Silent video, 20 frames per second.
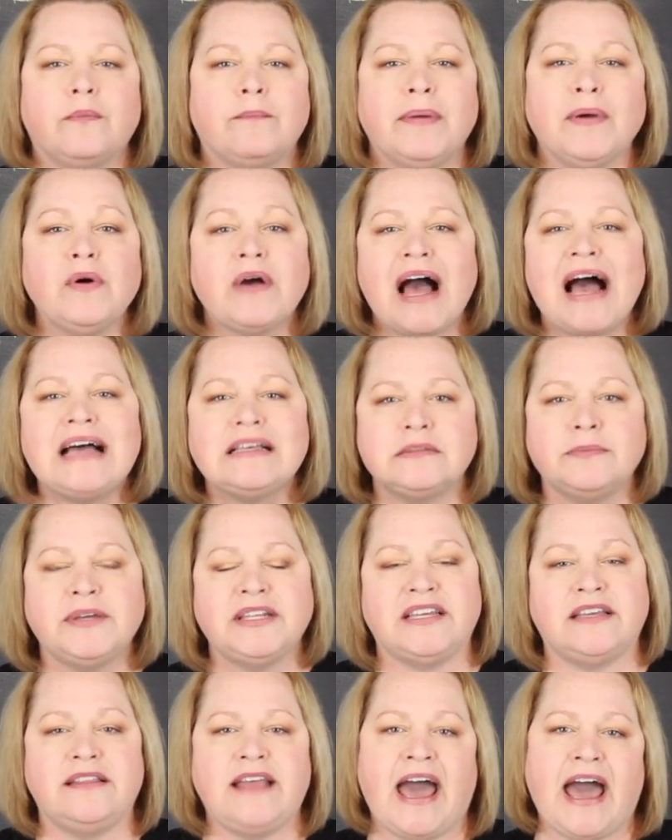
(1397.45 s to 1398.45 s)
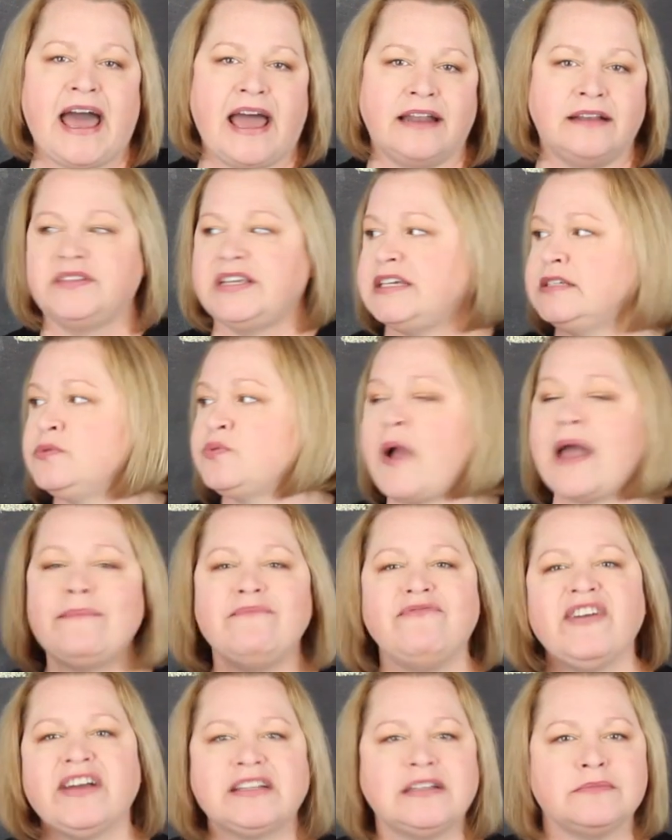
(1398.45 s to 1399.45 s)
Bill Cosby did that. These
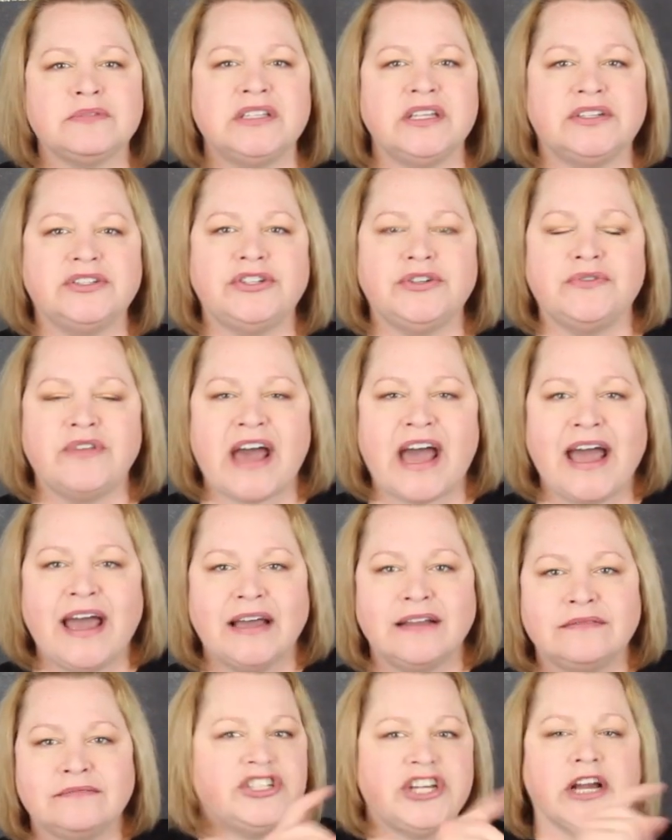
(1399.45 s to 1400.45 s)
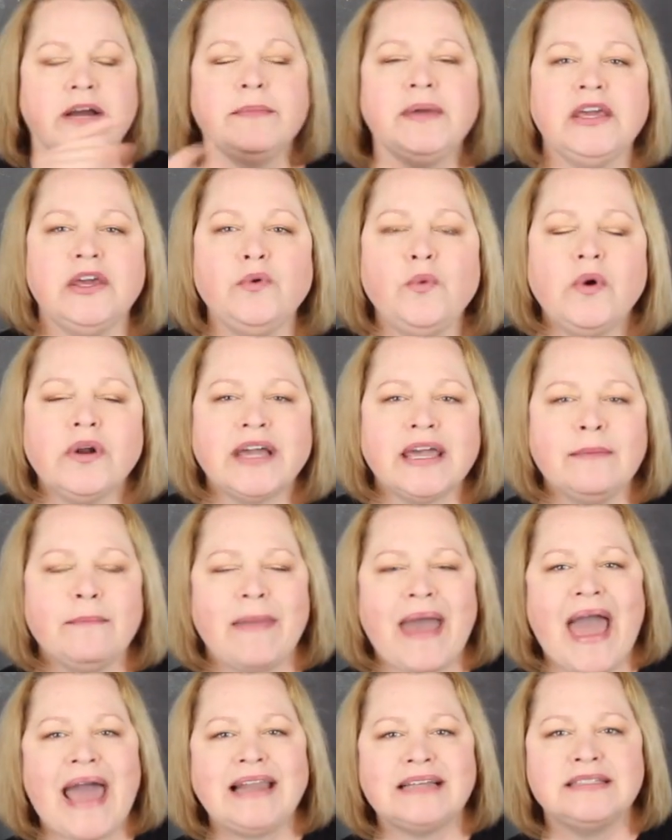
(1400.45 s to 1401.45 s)
rape victims didn't do that. Jeremy, you want to get
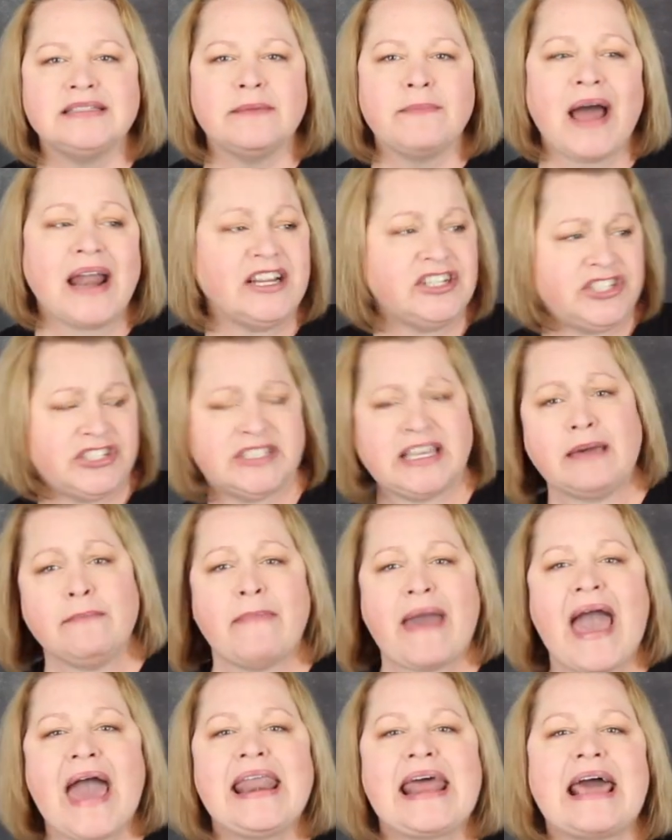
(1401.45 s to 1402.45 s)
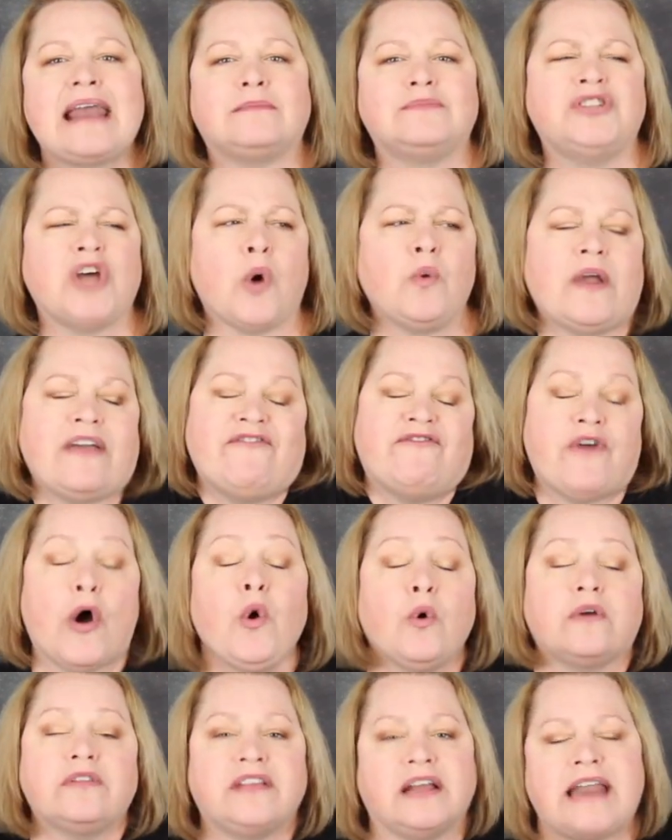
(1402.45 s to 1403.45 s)
mad at somebody, just get mad at them. Don't
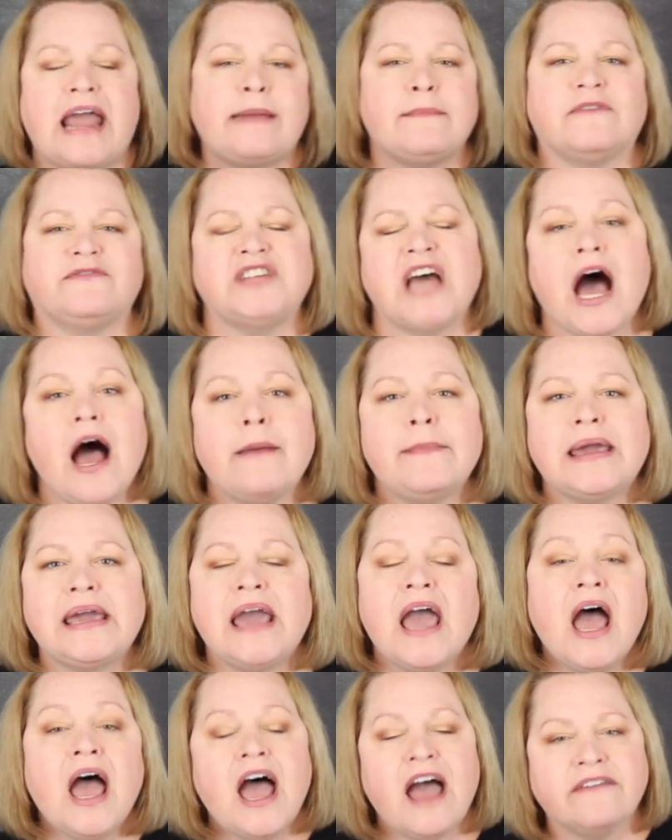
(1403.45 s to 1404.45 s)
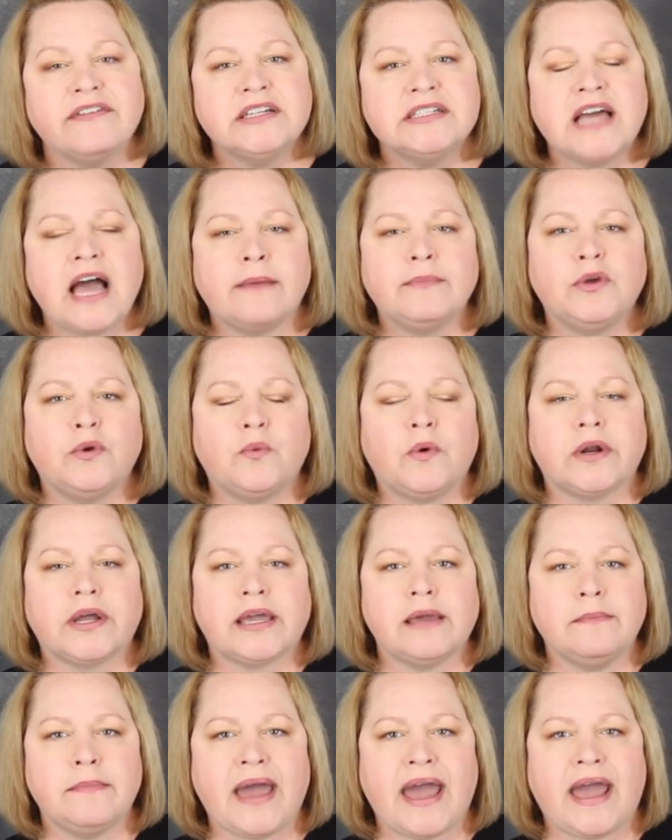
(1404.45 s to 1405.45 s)
invoke the name of Tommy every time you want
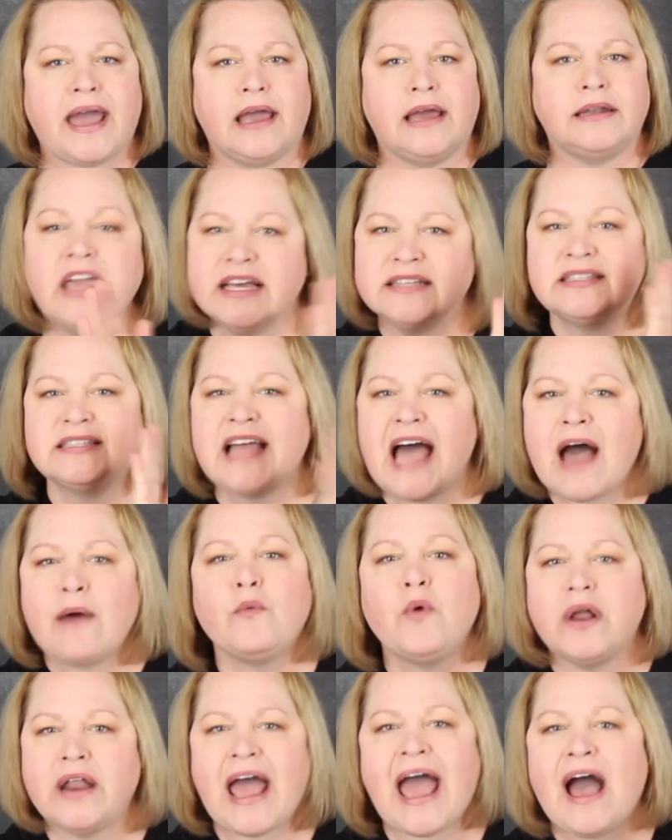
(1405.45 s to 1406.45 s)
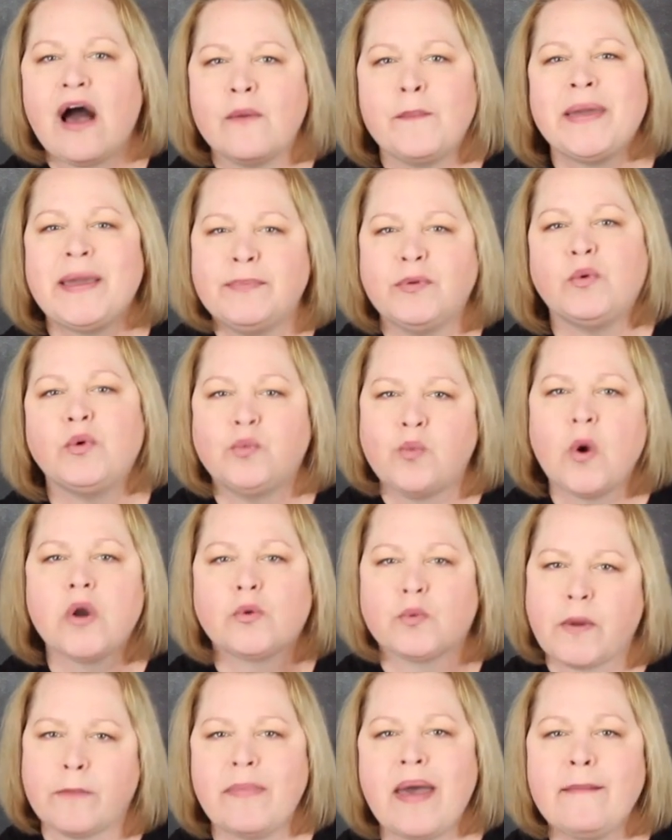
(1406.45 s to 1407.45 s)
to get mad. It's not what how people would
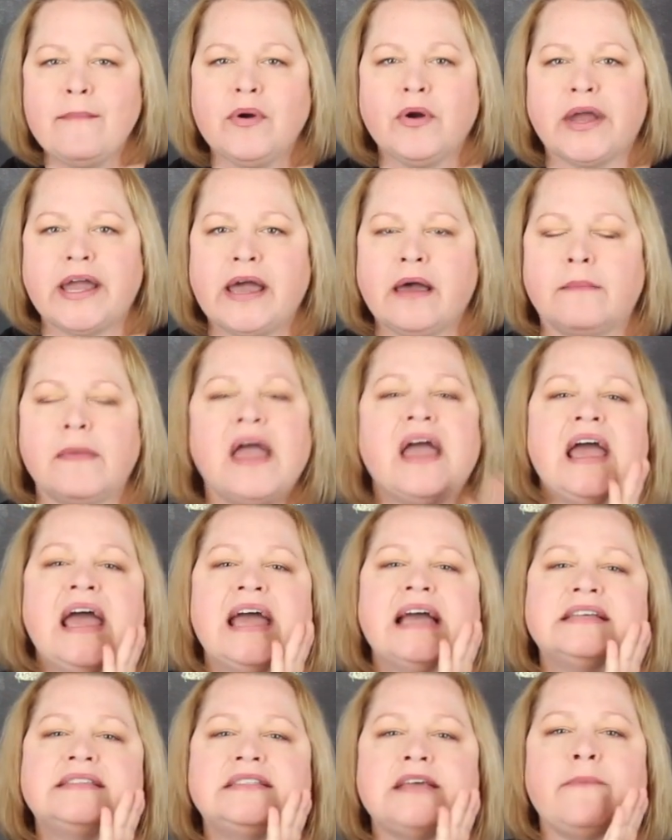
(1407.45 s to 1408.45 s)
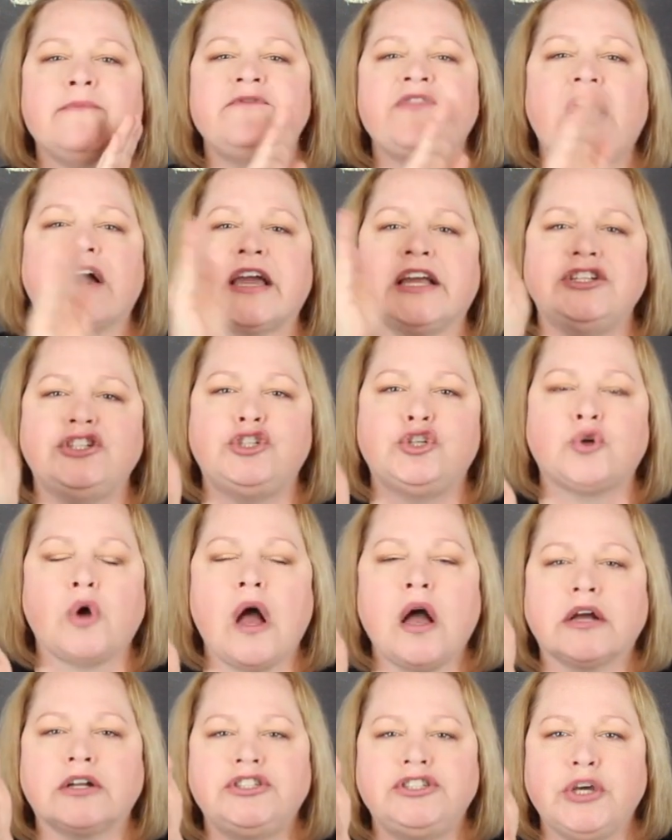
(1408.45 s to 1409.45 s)
want to remember him. It's some fucking
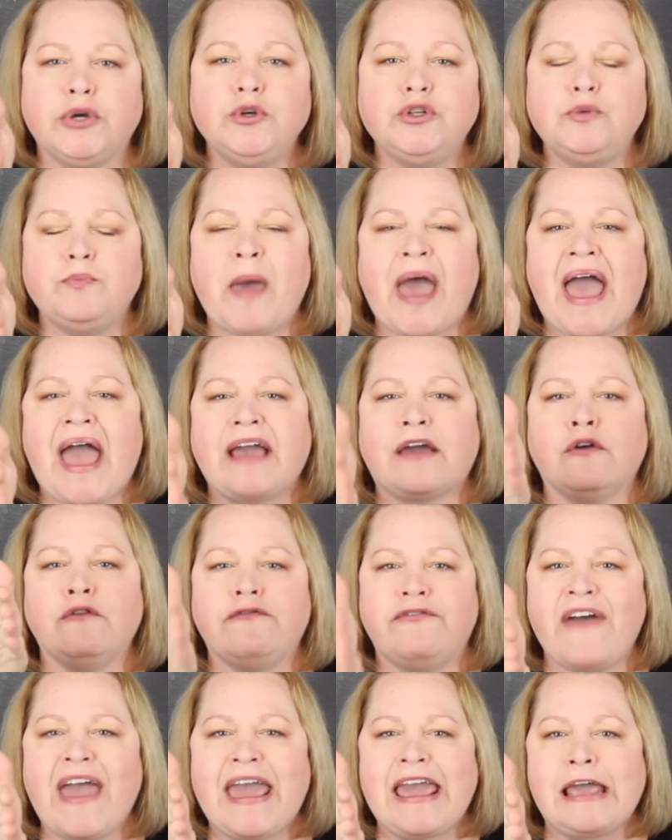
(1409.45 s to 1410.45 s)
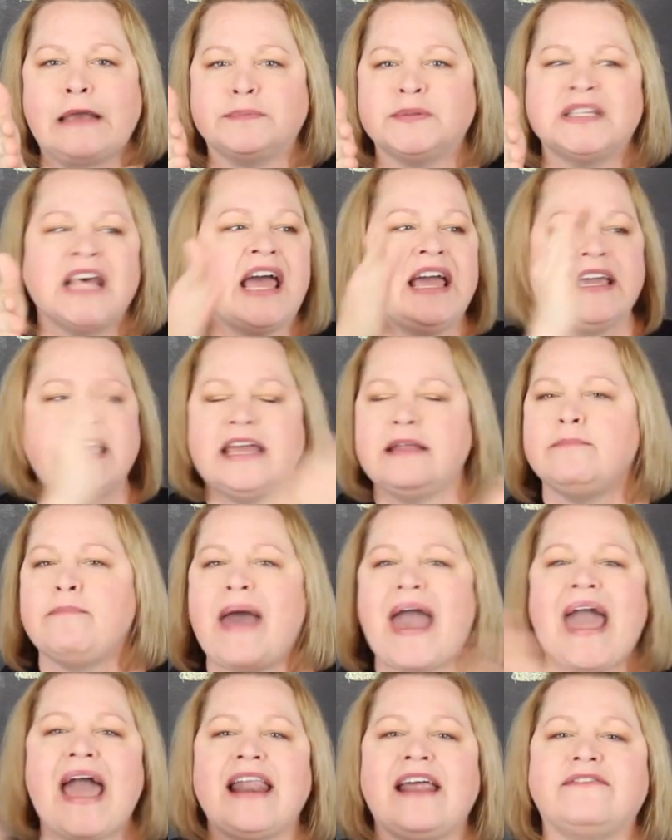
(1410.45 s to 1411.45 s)
drunk douchebag who vapes, get
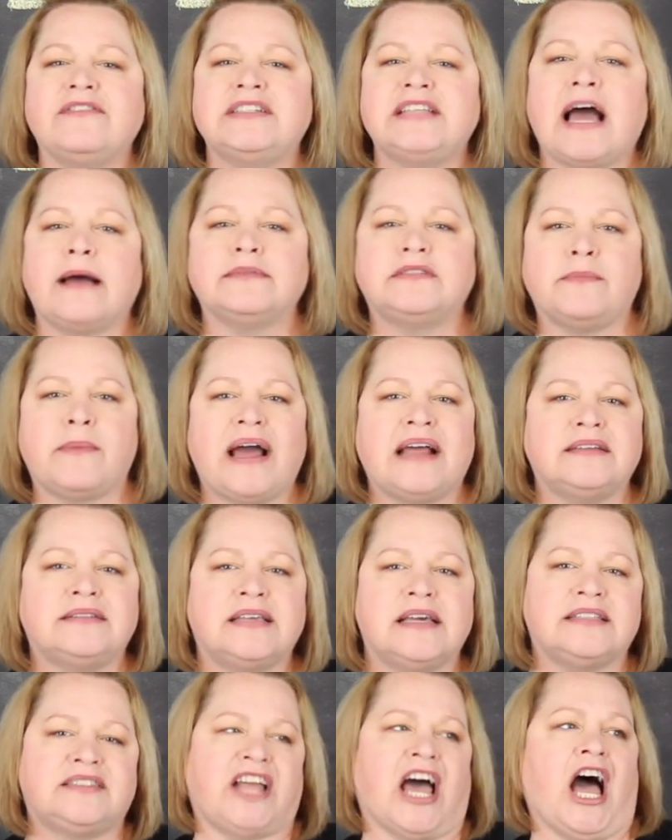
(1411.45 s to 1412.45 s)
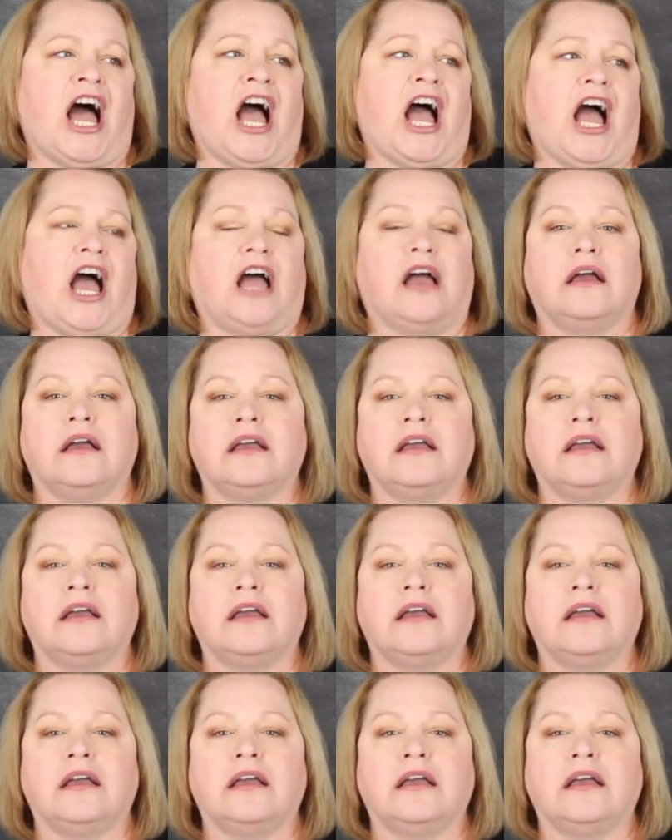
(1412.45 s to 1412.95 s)
mad every time somebody says, Top!